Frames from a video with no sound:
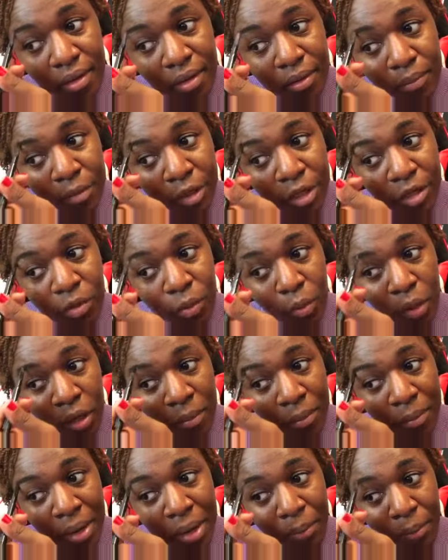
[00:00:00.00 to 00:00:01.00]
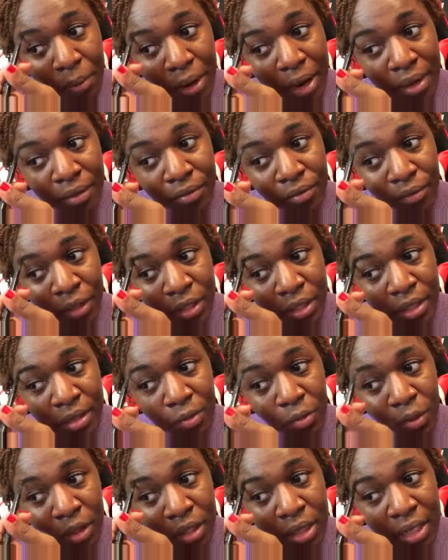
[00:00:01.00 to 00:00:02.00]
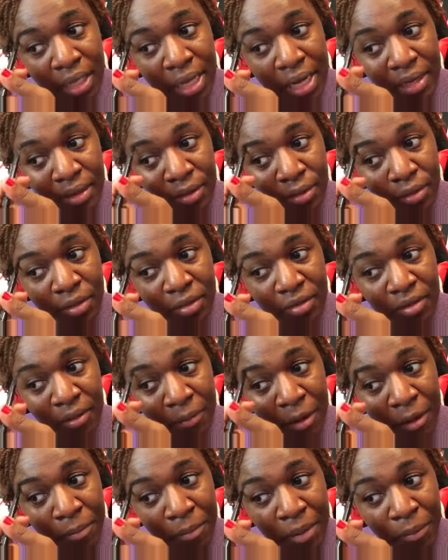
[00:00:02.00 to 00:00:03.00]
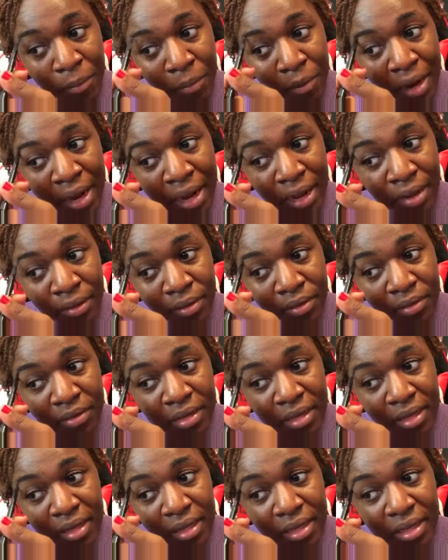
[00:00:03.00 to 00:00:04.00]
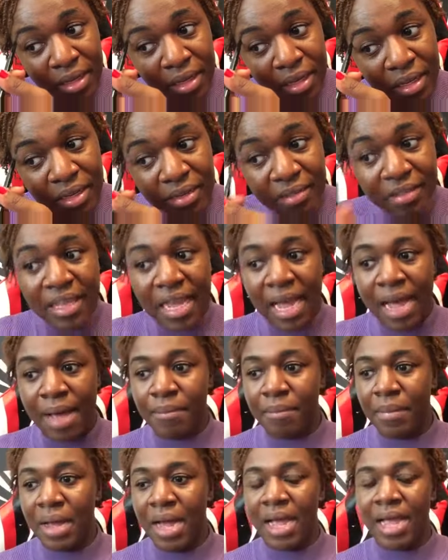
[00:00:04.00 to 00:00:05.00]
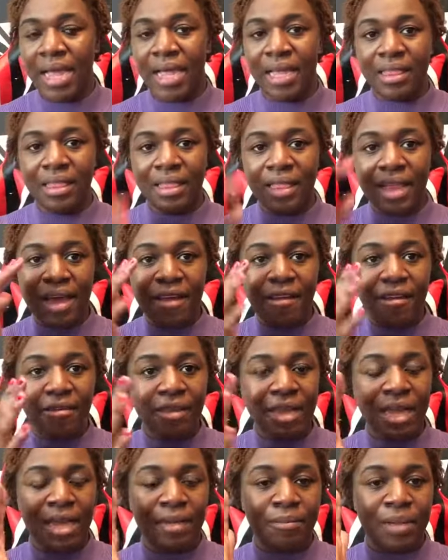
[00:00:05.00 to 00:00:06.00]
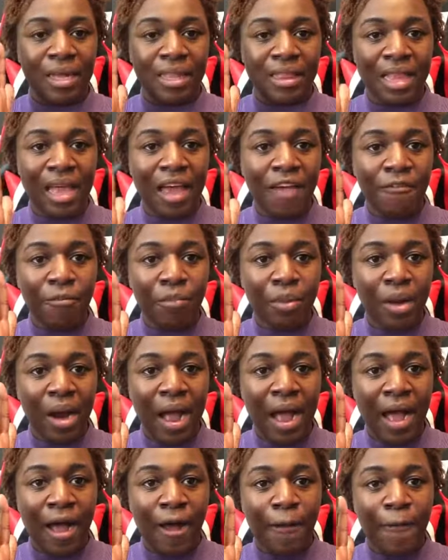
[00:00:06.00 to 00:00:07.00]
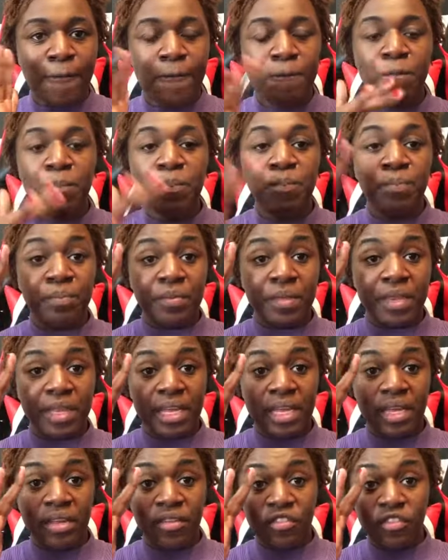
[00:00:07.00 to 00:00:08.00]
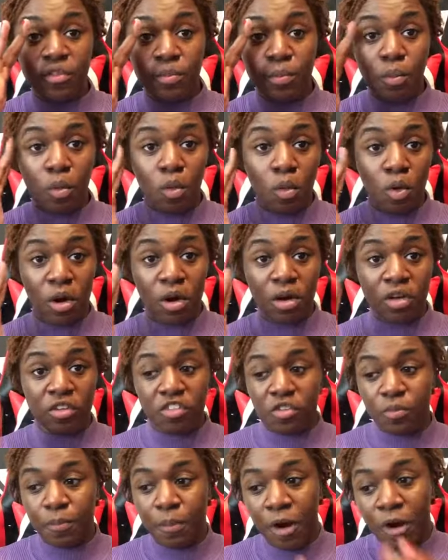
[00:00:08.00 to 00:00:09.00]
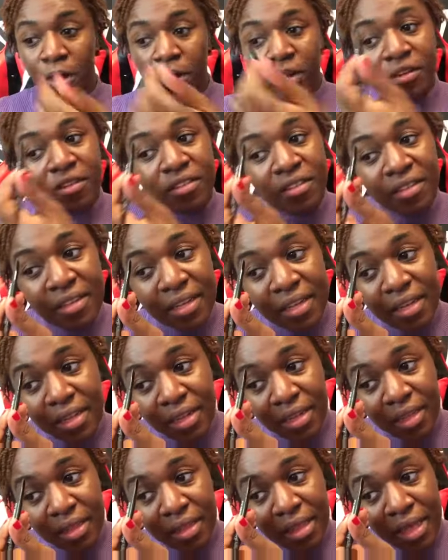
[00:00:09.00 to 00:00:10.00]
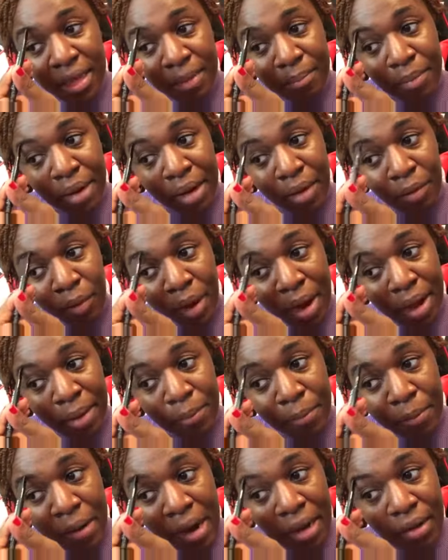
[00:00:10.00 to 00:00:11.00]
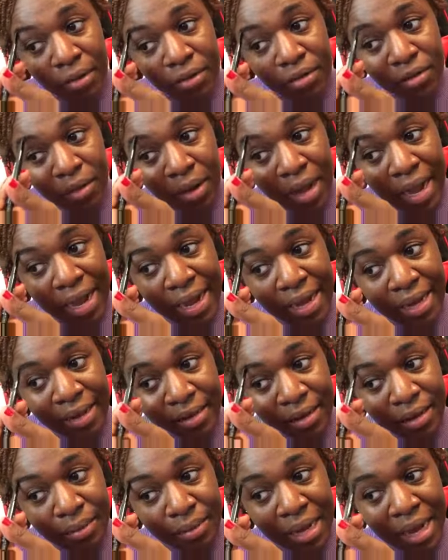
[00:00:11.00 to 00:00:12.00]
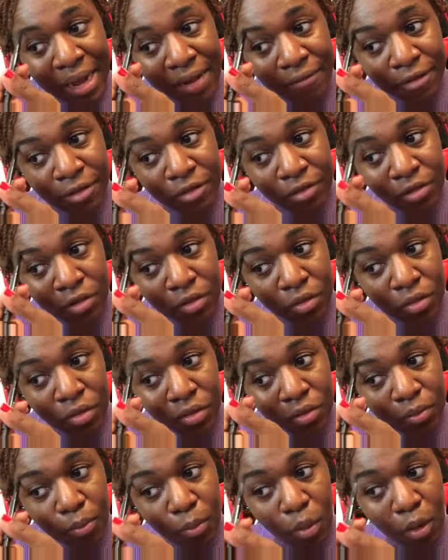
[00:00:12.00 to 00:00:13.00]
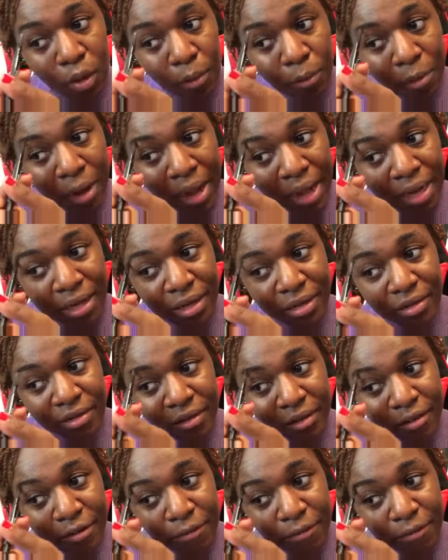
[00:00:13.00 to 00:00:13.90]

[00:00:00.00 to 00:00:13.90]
Because one of my brows, one thing I noticed about my brows is that my left brow is more sparse than my right brow. So I end up having to use more product